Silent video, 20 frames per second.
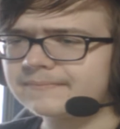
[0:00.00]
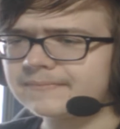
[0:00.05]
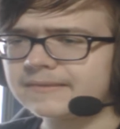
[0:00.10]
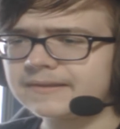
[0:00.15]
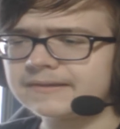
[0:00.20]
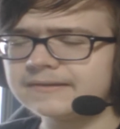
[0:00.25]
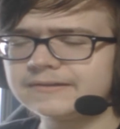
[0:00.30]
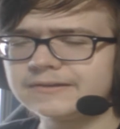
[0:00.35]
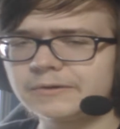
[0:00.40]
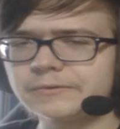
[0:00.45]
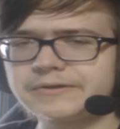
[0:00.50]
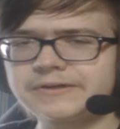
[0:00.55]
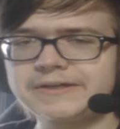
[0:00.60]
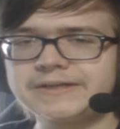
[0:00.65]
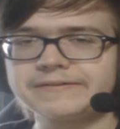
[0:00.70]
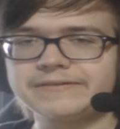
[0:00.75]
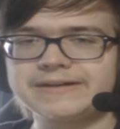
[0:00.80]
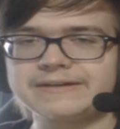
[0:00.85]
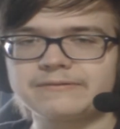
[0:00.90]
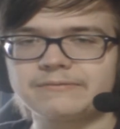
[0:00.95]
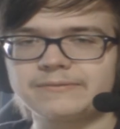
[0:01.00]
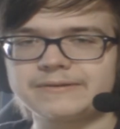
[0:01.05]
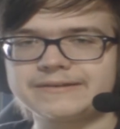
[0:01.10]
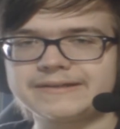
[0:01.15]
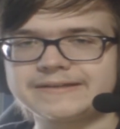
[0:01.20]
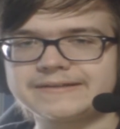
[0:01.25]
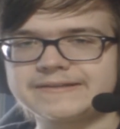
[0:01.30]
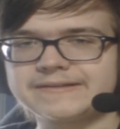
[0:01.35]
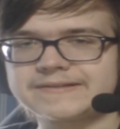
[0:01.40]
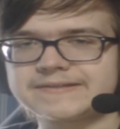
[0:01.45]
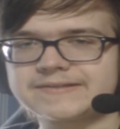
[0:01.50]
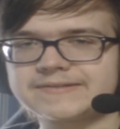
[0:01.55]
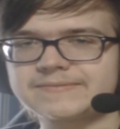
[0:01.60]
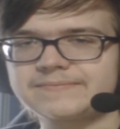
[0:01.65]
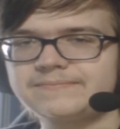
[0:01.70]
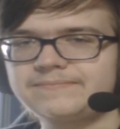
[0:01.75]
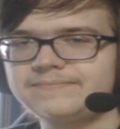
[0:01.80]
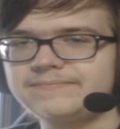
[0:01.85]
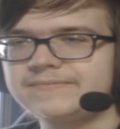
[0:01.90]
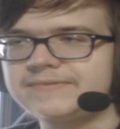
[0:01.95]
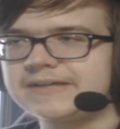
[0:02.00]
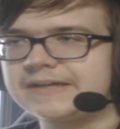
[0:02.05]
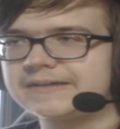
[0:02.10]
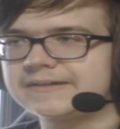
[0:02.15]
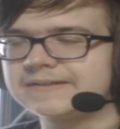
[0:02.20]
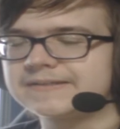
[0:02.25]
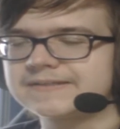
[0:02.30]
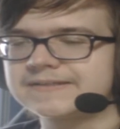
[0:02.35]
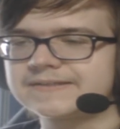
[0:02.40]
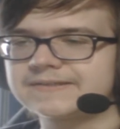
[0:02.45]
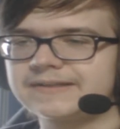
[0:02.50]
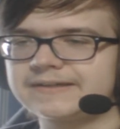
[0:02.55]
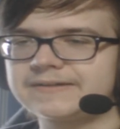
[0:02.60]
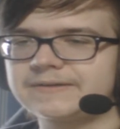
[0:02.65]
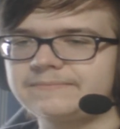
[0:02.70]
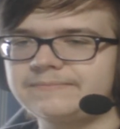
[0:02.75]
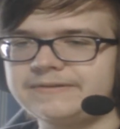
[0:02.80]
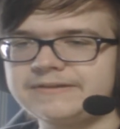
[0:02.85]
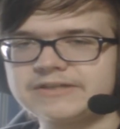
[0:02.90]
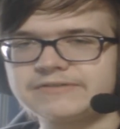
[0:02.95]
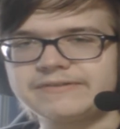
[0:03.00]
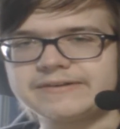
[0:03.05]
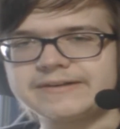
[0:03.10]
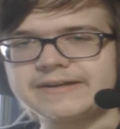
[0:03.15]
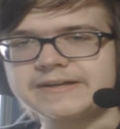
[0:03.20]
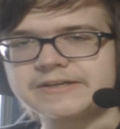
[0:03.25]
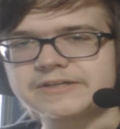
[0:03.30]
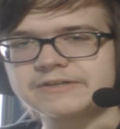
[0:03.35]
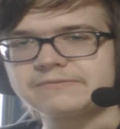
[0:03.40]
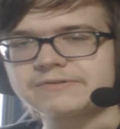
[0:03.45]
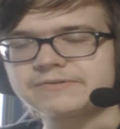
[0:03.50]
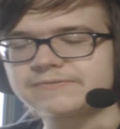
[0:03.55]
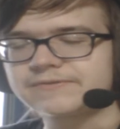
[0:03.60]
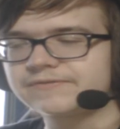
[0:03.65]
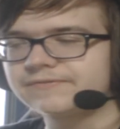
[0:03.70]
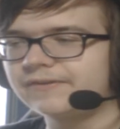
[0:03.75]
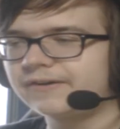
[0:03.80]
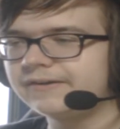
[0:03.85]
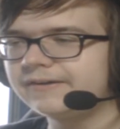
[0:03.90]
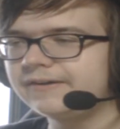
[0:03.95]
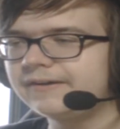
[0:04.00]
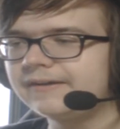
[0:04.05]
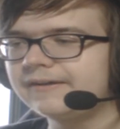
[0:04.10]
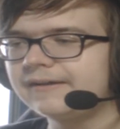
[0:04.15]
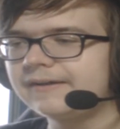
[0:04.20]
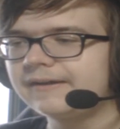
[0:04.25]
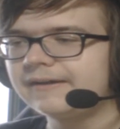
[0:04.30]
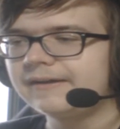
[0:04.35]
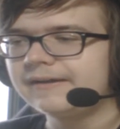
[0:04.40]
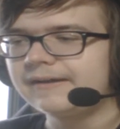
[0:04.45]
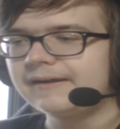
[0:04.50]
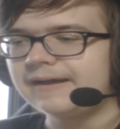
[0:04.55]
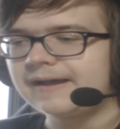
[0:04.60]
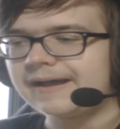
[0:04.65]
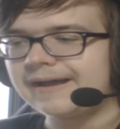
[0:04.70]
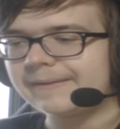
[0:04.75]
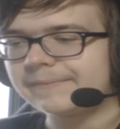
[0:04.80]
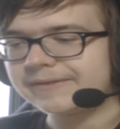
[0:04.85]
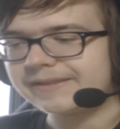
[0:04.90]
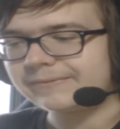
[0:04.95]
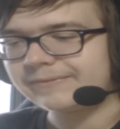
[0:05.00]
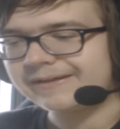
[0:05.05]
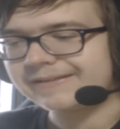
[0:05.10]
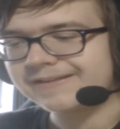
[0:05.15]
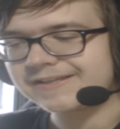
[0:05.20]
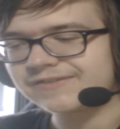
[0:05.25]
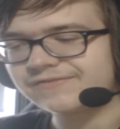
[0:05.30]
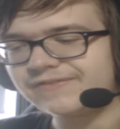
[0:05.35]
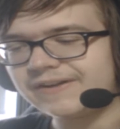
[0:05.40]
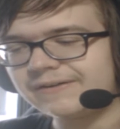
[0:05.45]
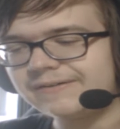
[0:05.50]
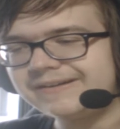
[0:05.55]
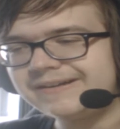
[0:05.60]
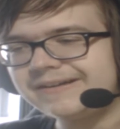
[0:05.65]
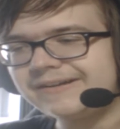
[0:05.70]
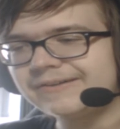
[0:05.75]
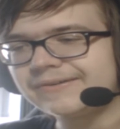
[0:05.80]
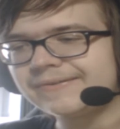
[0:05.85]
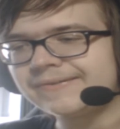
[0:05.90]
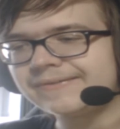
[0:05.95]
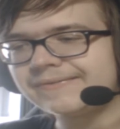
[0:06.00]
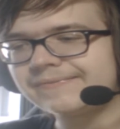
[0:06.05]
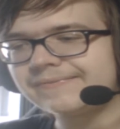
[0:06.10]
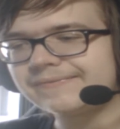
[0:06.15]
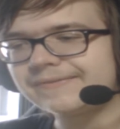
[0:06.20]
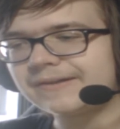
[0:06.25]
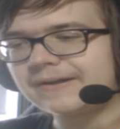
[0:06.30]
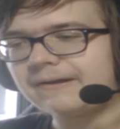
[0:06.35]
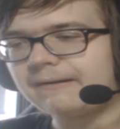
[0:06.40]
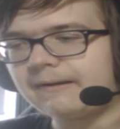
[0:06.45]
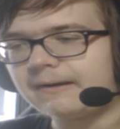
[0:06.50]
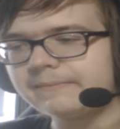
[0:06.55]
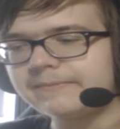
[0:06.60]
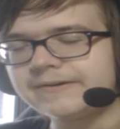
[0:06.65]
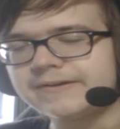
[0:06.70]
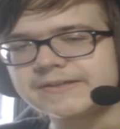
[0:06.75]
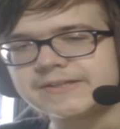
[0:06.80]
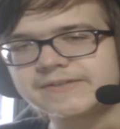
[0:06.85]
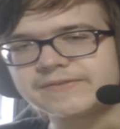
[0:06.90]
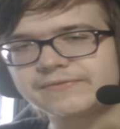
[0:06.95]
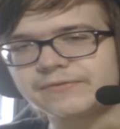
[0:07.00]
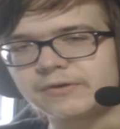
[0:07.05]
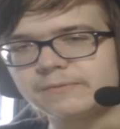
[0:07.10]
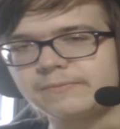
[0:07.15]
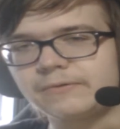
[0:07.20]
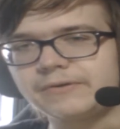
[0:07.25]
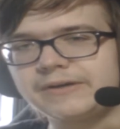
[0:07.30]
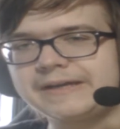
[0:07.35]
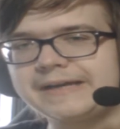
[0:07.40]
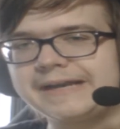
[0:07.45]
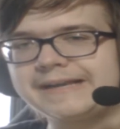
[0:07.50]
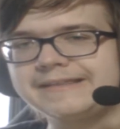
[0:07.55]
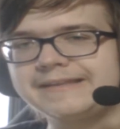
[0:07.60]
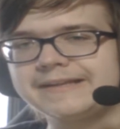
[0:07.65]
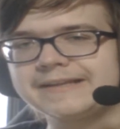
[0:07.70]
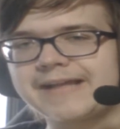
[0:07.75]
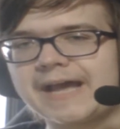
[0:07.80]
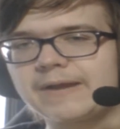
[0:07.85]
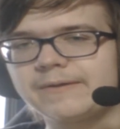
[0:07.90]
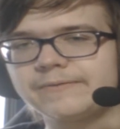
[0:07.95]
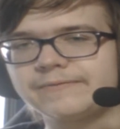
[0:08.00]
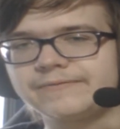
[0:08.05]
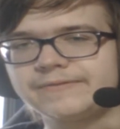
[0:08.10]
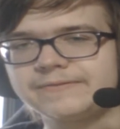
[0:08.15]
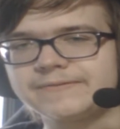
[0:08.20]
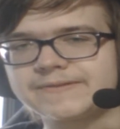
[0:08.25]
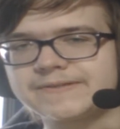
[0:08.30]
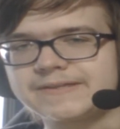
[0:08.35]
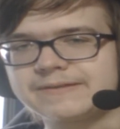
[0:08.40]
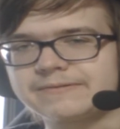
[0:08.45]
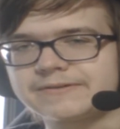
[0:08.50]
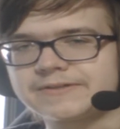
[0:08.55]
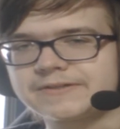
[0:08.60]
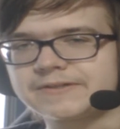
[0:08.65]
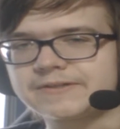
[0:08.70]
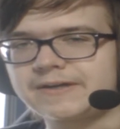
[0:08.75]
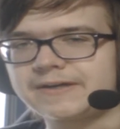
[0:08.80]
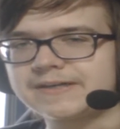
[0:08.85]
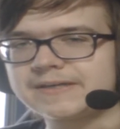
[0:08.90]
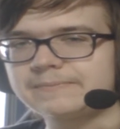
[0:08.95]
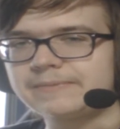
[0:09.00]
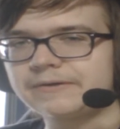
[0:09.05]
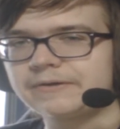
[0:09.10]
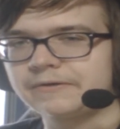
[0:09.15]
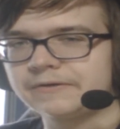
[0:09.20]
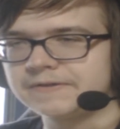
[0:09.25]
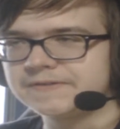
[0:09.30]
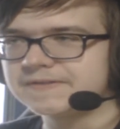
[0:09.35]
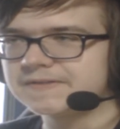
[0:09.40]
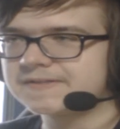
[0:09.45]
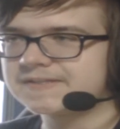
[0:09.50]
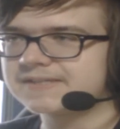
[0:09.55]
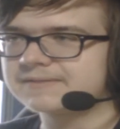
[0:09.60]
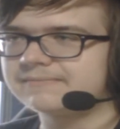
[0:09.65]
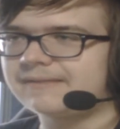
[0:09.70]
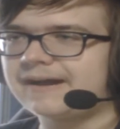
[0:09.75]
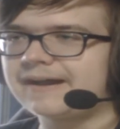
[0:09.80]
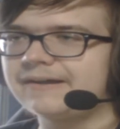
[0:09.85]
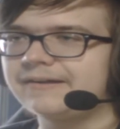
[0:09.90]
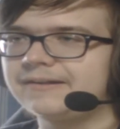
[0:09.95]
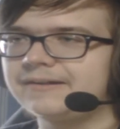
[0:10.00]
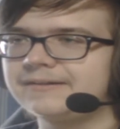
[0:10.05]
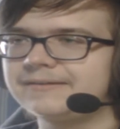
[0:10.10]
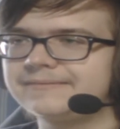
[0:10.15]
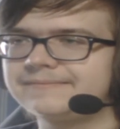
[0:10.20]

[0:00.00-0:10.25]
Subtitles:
Loki giving everyone like these tickets to like a beach vacation, which was fun. But then we had this very ominous, foreboding ending line of Lucy where she talked about Urza's smile,